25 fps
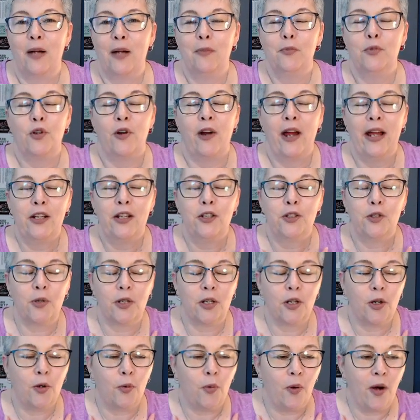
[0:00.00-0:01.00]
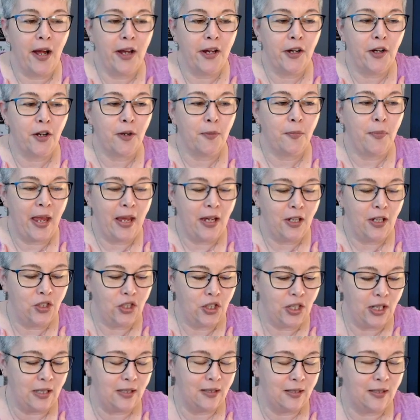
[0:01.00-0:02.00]
I'm trying to acquire
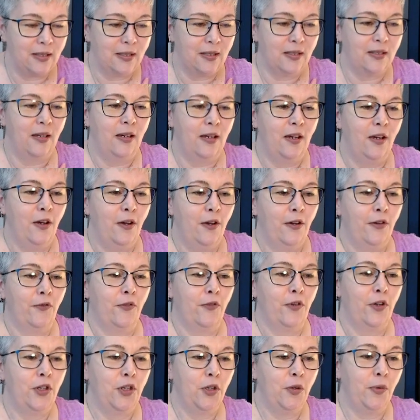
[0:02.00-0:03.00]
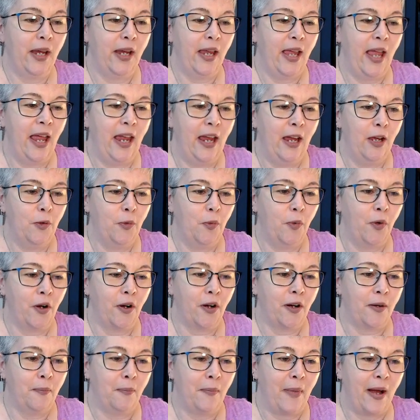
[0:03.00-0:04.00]
patience for doing hand
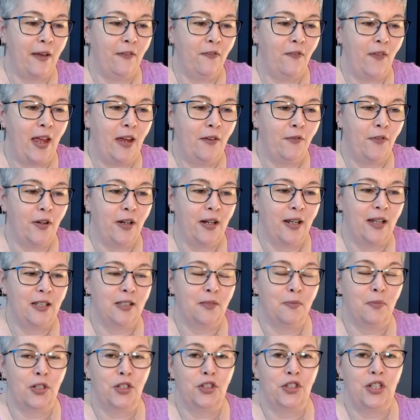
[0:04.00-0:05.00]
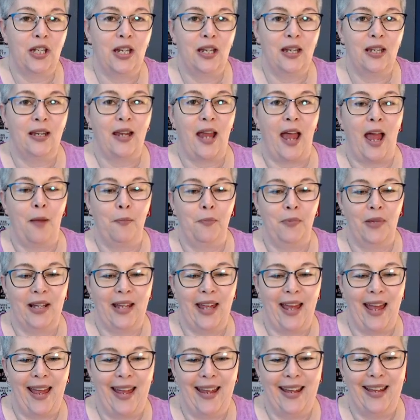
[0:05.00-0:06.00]
work. My favorite is machine
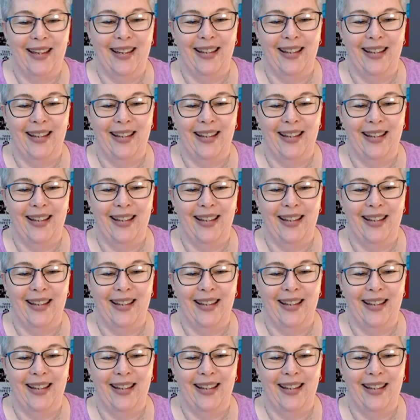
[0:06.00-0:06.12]
applique.